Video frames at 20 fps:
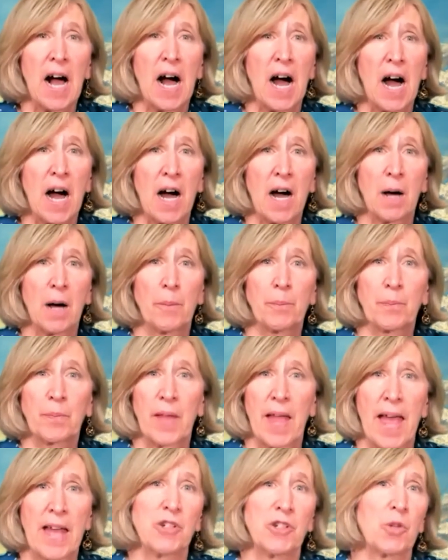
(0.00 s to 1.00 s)
Um,
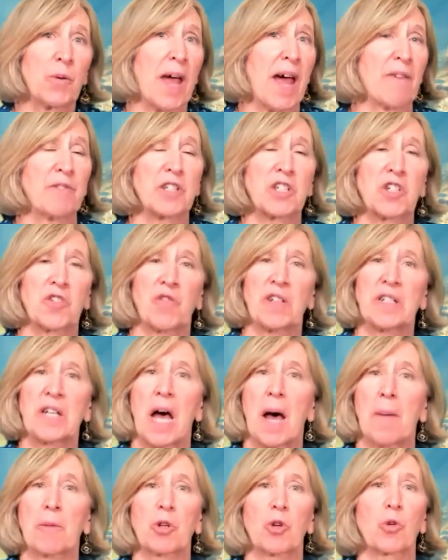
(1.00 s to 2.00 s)
and you have this
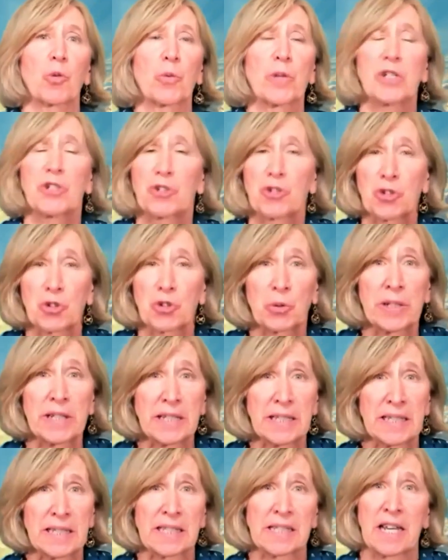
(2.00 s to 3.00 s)
phenomenal
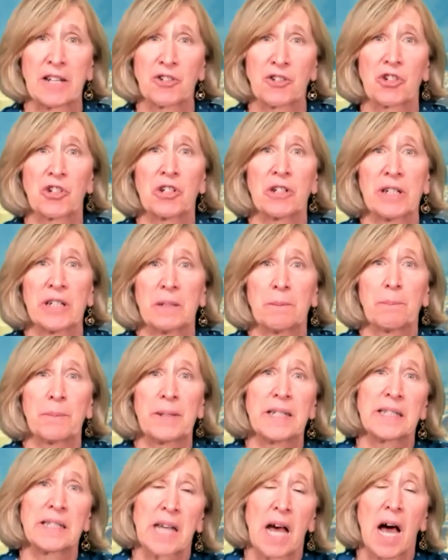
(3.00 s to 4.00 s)
retreat center in
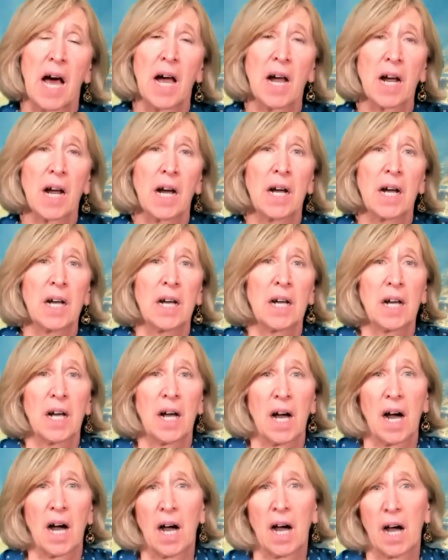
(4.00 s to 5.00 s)
Pisac.
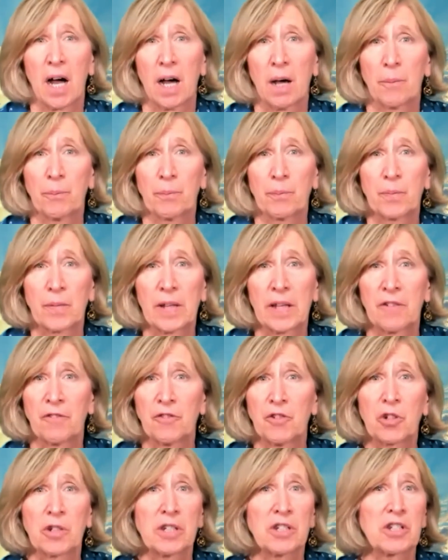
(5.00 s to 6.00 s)
Um, if
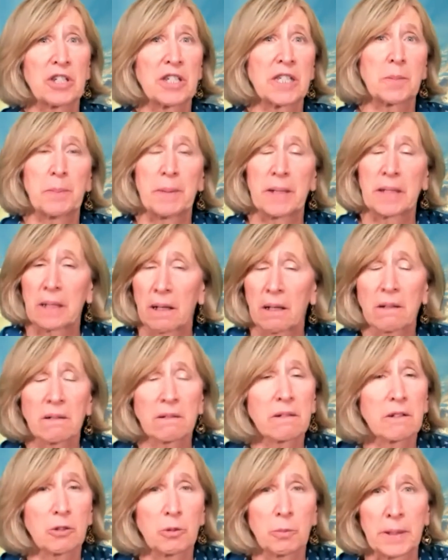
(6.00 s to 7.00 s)
you could just speak a
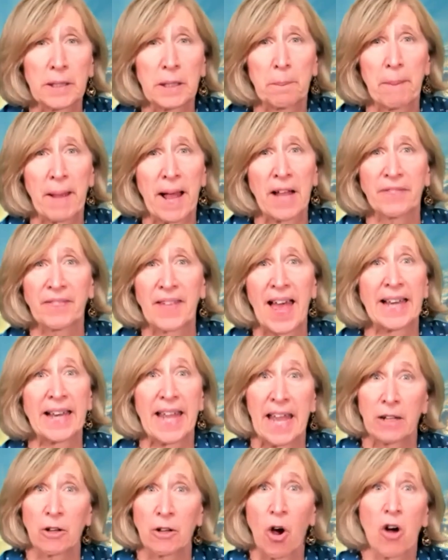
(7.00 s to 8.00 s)
little bit about that
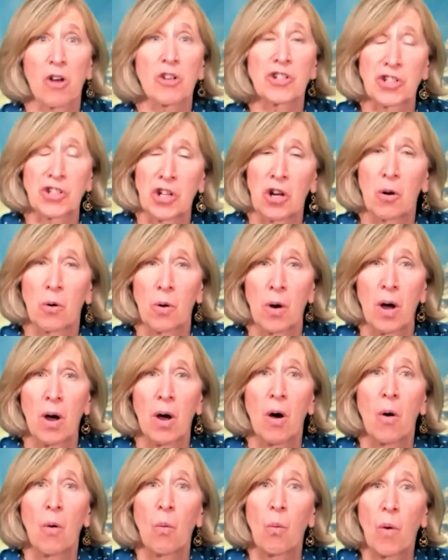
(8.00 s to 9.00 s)
and also
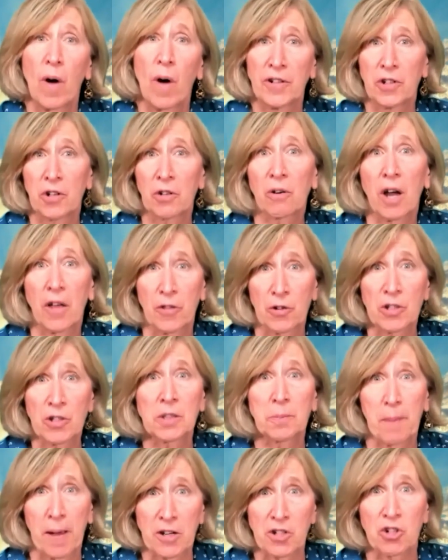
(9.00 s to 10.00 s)
what your other
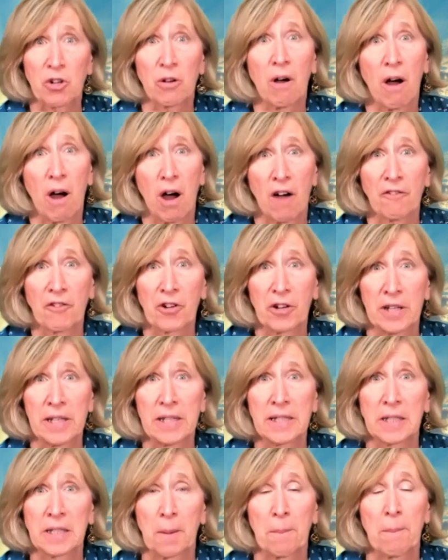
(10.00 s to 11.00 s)
special offer
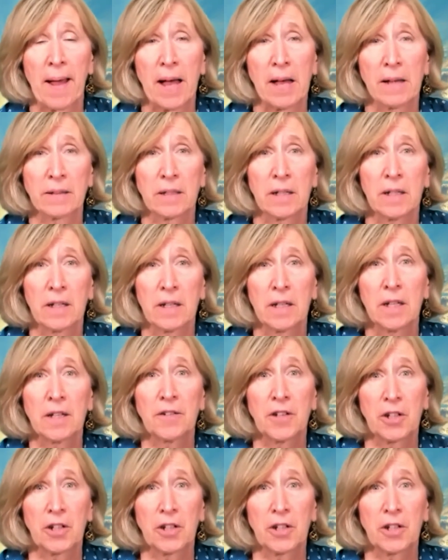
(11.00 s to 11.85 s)
is about sure.